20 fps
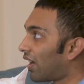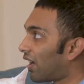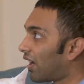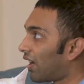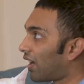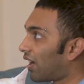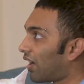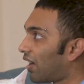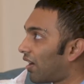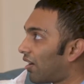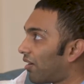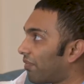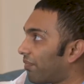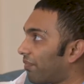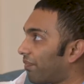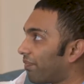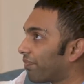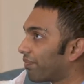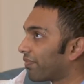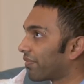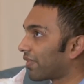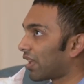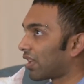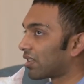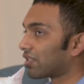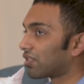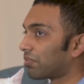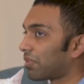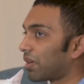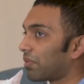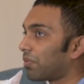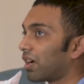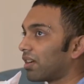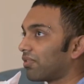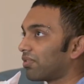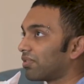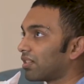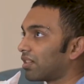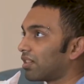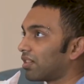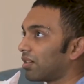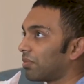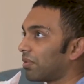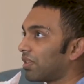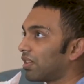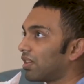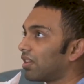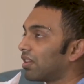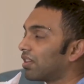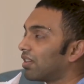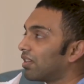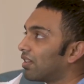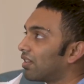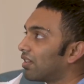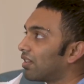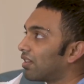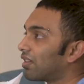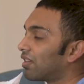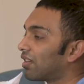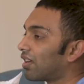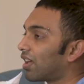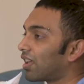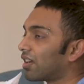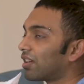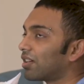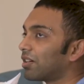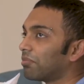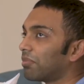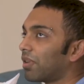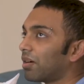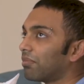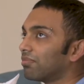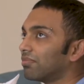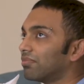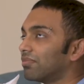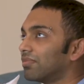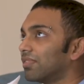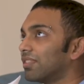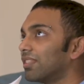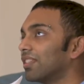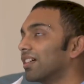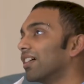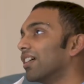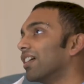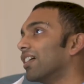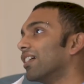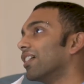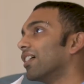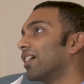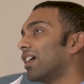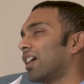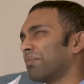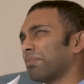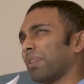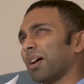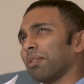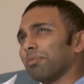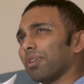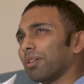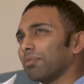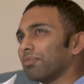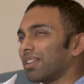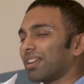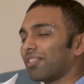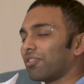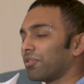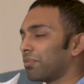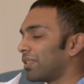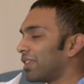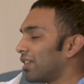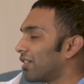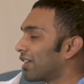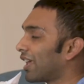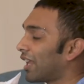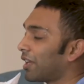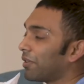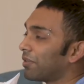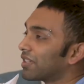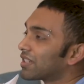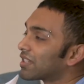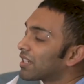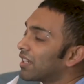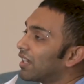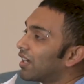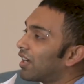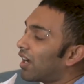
Um, that's how my wife would term it, and her mom, and my mom, and everybody. Okay, anyways.